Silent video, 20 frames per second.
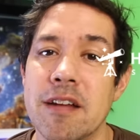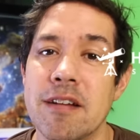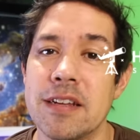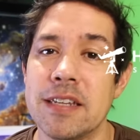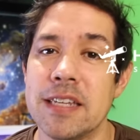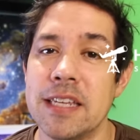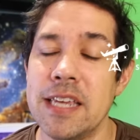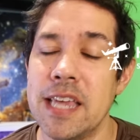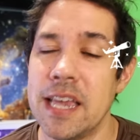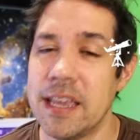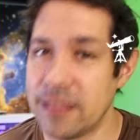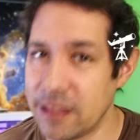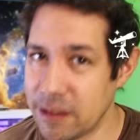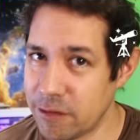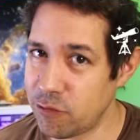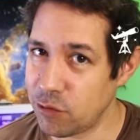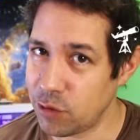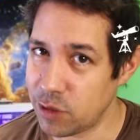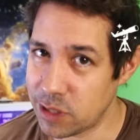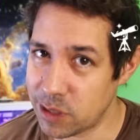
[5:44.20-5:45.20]
guarantee and they
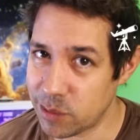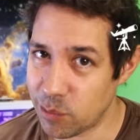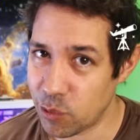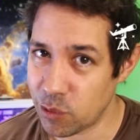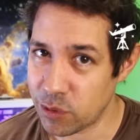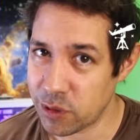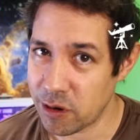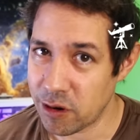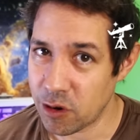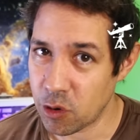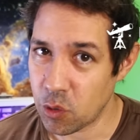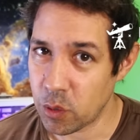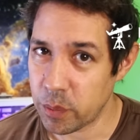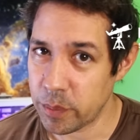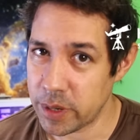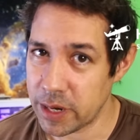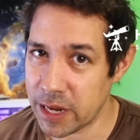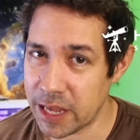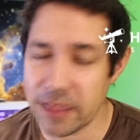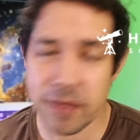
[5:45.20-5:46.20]
fully support their
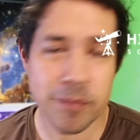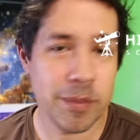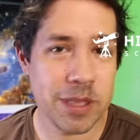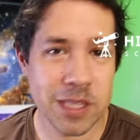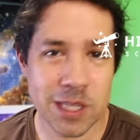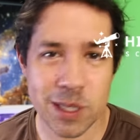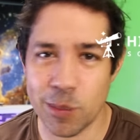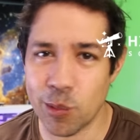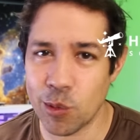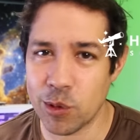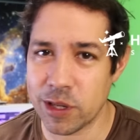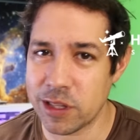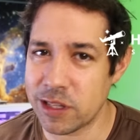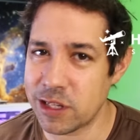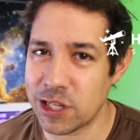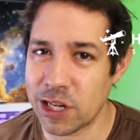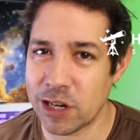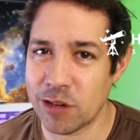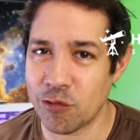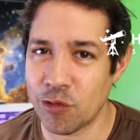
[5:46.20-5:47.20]
equipment, and they've been supporting this
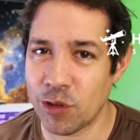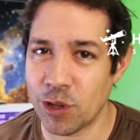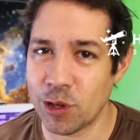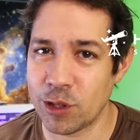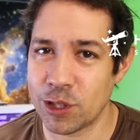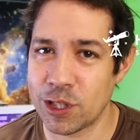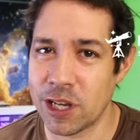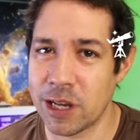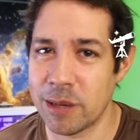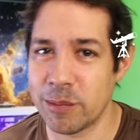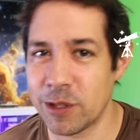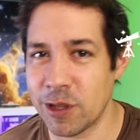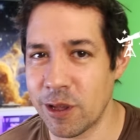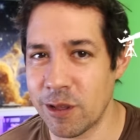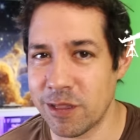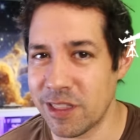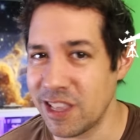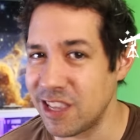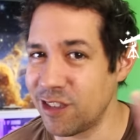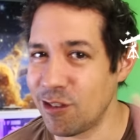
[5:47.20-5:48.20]
channel for a long time, so
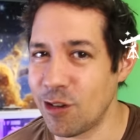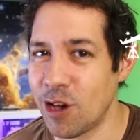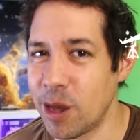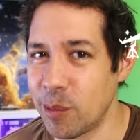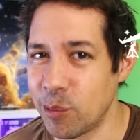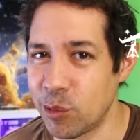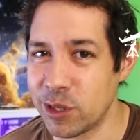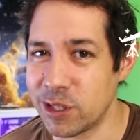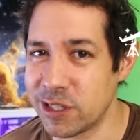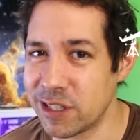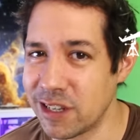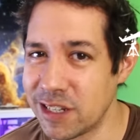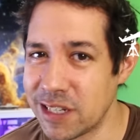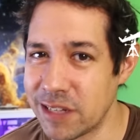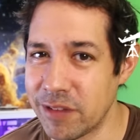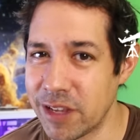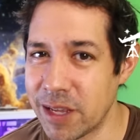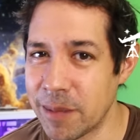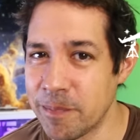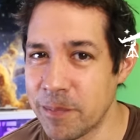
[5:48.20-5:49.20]
thank you, High Point
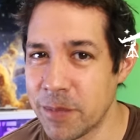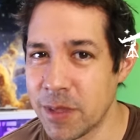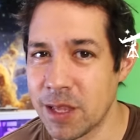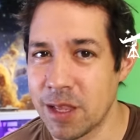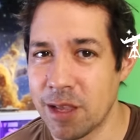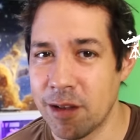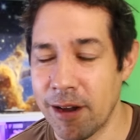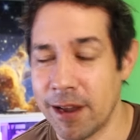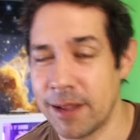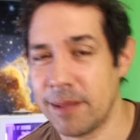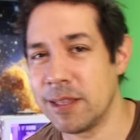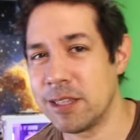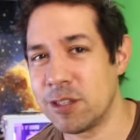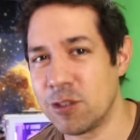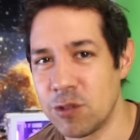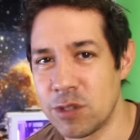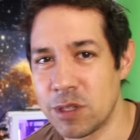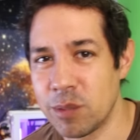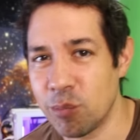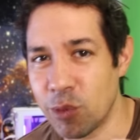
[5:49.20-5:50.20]
Scientific. Right, let's
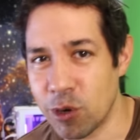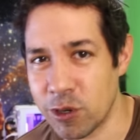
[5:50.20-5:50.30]
do some